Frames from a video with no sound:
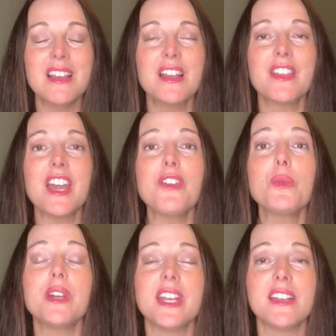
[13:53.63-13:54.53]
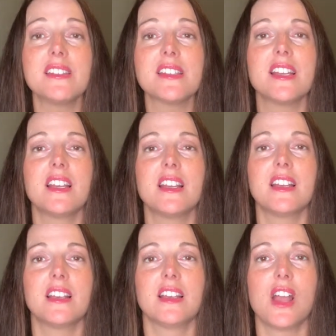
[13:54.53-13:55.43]
The other one is
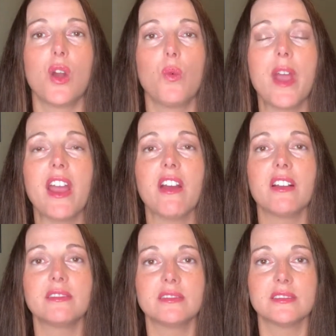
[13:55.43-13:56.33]
where